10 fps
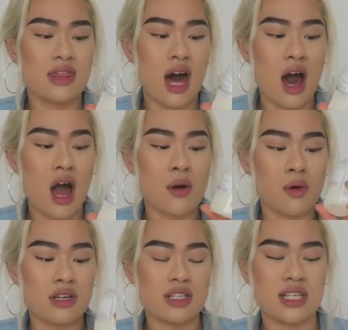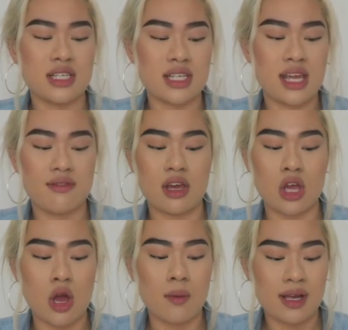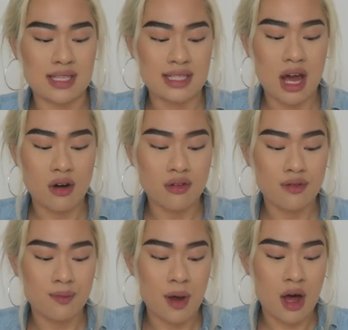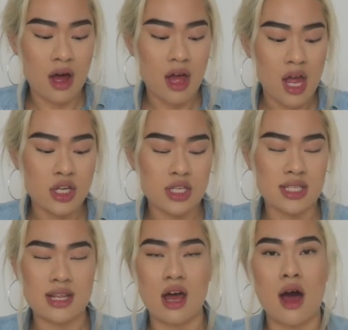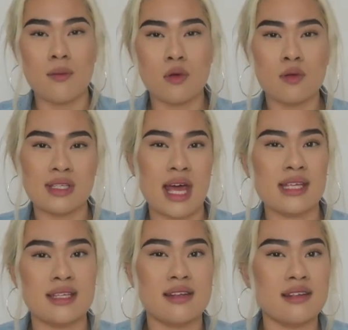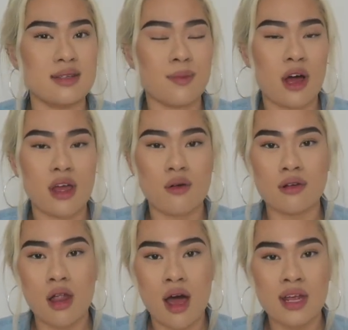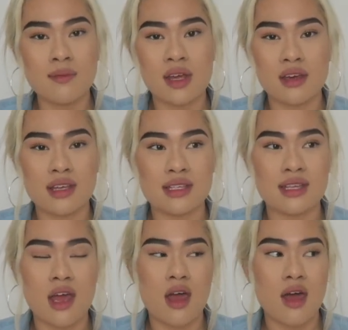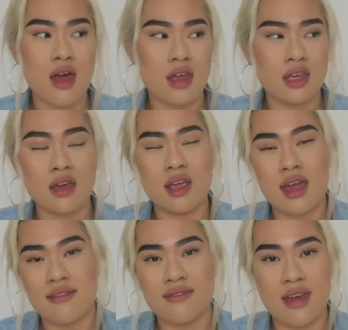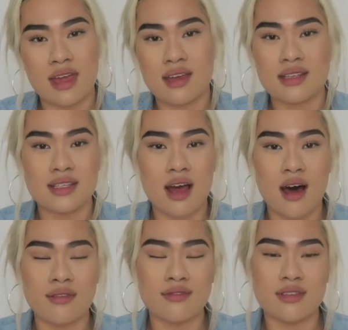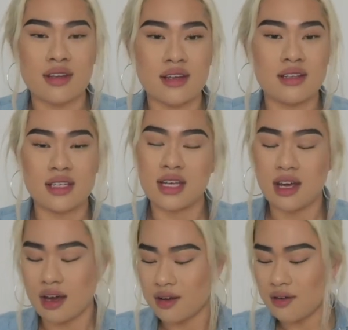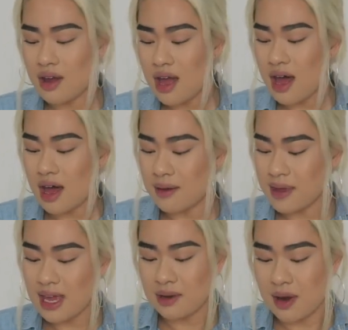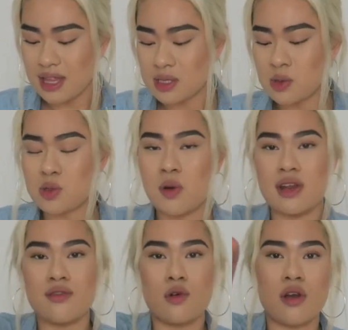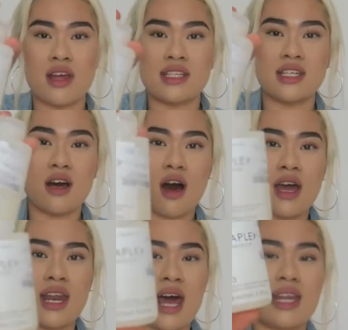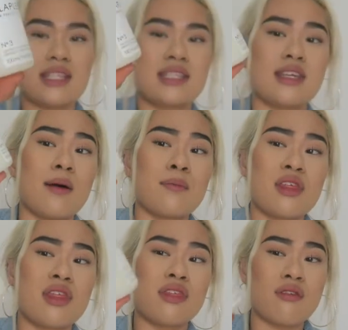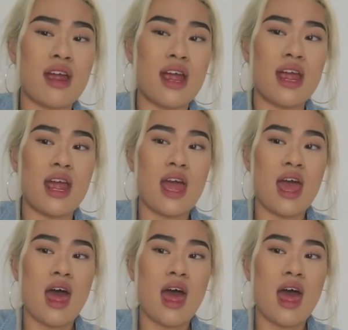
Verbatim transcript: that I wanted to give it a go myself, but just I'm always hesitant to buy it online because you can get fake stuff, and you know. Um, anyway, this was twenty-four ninety-nine and it's the number three.